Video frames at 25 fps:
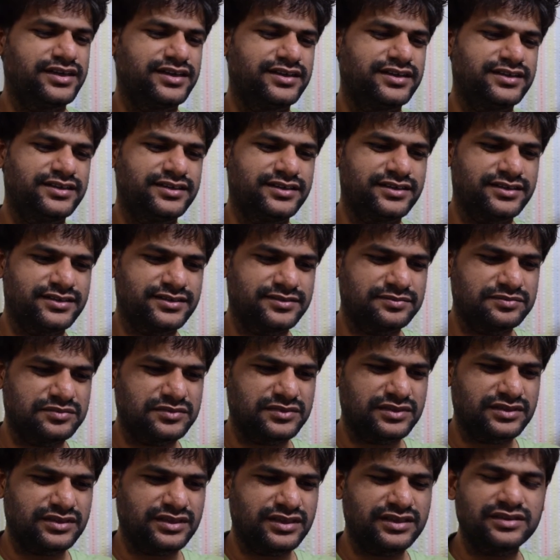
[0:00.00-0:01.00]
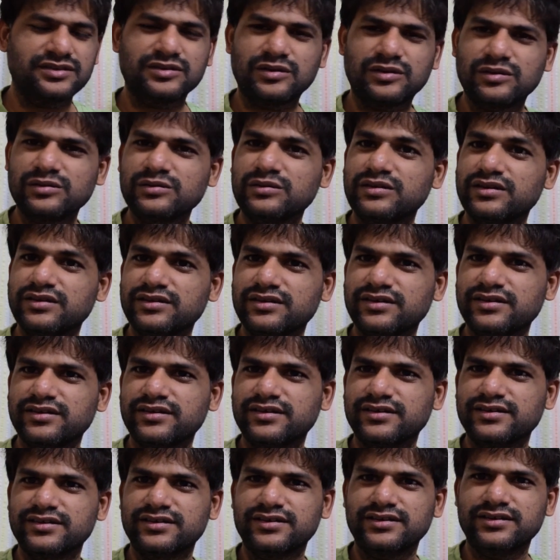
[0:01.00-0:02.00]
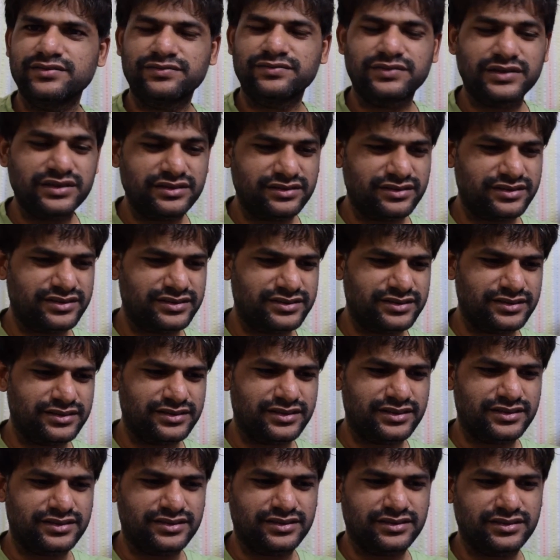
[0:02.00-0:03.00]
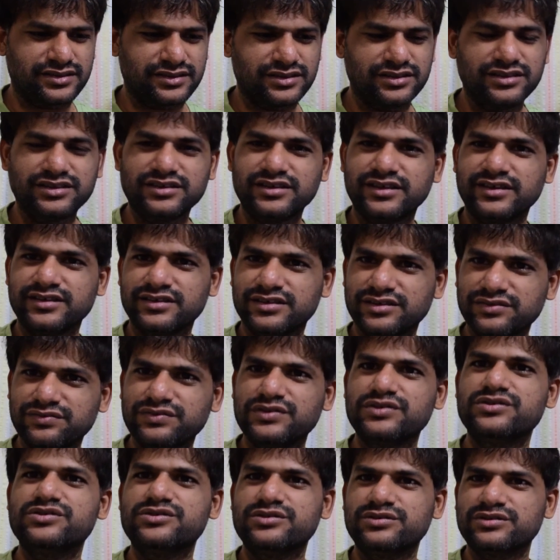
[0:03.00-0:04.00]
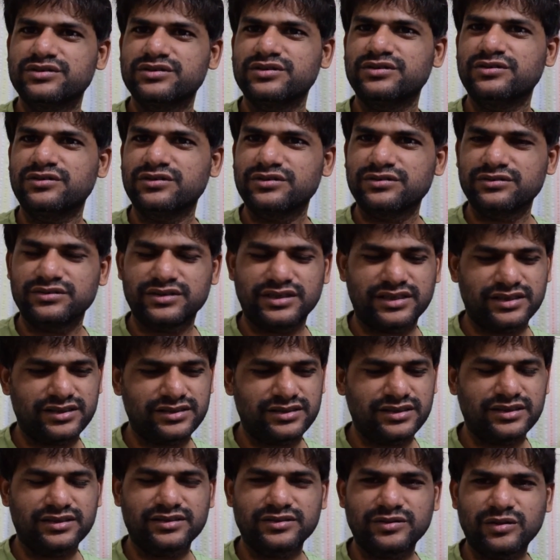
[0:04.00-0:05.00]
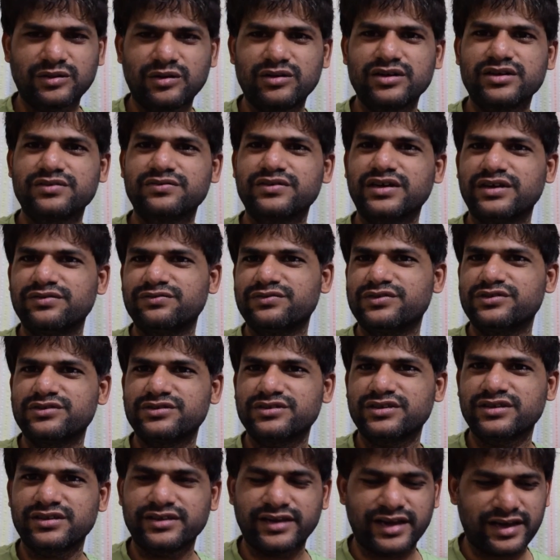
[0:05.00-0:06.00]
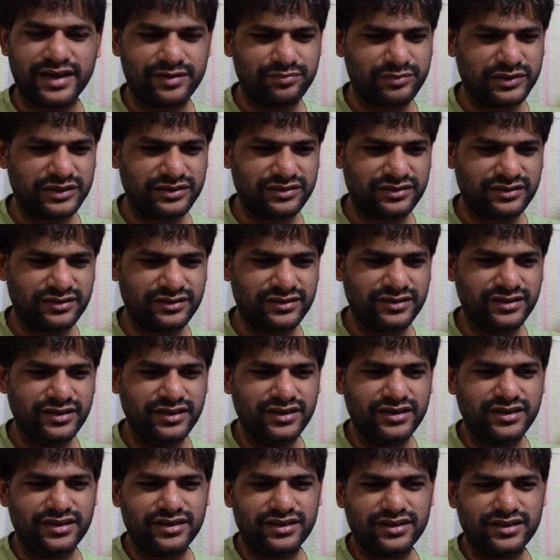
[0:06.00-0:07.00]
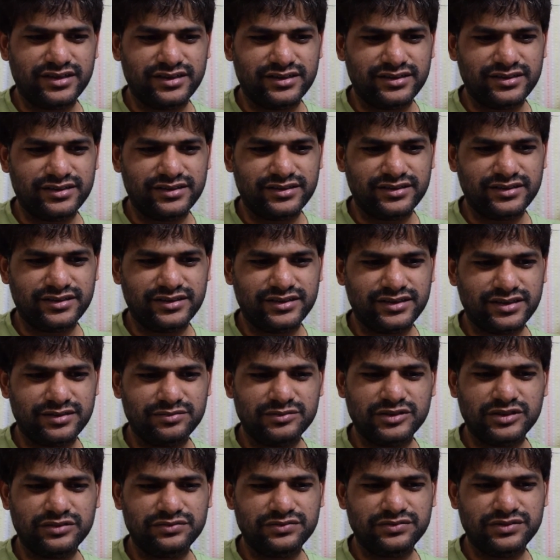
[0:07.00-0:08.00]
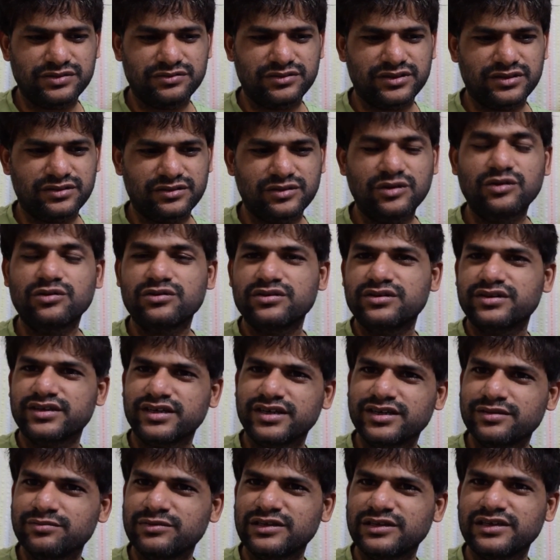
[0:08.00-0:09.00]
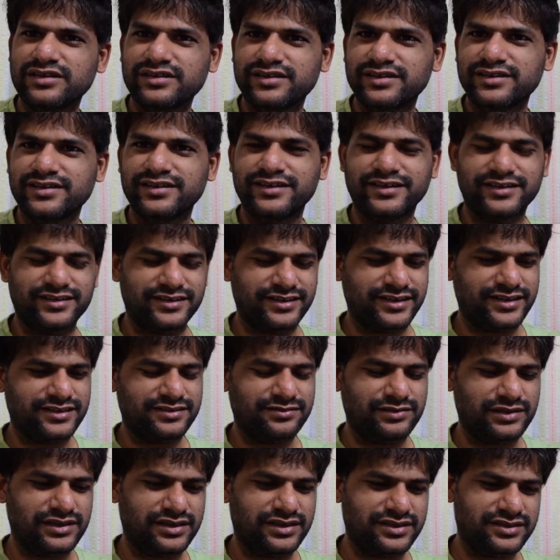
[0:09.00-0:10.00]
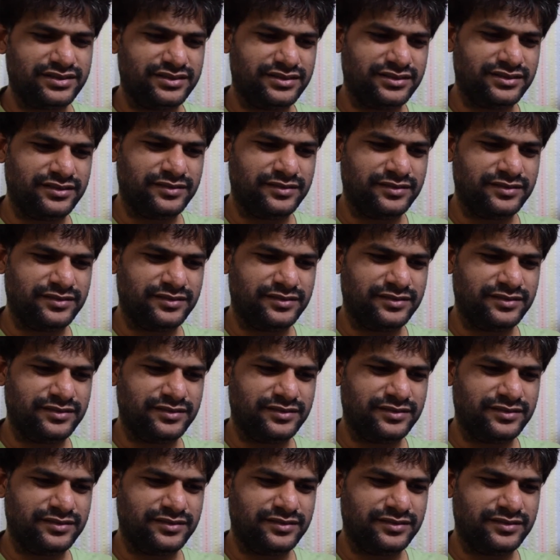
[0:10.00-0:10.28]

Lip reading: And there is also a different reason that in case if you use GOTO, there is a sort of confusion happens in terms of your code readability, and as well as